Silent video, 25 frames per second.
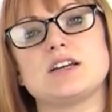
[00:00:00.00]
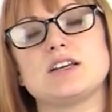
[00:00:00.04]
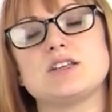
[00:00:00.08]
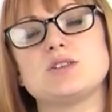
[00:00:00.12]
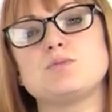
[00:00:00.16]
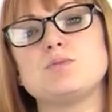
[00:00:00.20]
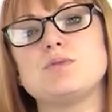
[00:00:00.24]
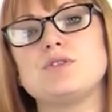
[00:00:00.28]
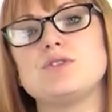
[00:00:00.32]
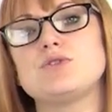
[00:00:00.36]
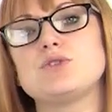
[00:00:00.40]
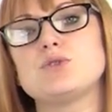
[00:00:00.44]
and
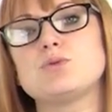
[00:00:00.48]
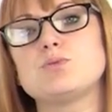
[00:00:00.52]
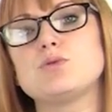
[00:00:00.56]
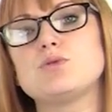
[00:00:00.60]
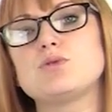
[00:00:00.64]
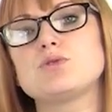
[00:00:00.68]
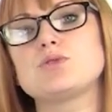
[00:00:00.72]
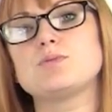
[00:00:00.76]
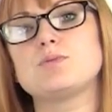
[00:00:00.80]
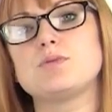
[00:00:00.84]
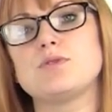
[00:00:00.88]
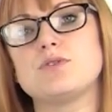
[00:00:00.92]
has moved
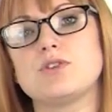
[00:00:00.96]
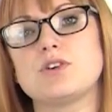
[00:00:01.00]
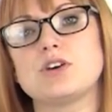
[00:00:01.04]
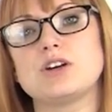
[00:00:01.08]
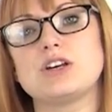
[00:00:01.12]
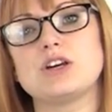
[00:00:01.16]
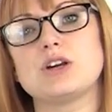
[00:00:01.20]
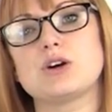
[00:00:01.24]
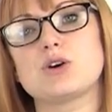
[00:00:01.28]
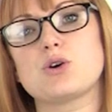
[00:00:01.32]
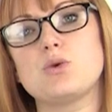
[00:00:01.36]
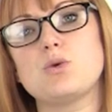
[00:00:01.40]
towards
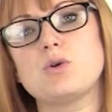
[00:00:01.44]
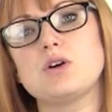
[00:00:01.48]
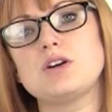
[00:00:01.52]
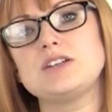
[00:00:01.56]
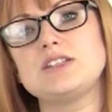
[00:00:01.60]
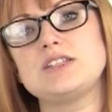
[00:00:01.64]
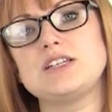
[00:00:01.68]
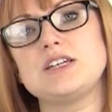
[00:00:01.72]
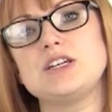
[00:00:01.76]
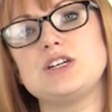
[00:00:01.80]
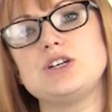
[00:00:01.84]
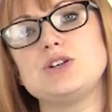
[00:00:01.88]
providing a
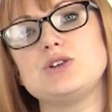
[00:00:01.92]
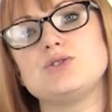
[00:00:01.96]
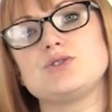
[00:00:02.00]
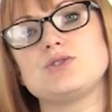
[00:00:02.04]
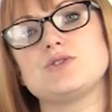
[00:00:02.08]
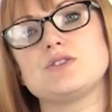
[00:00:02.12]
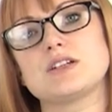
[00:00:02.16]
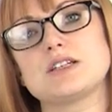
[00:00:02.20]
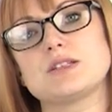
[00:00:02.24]
quality user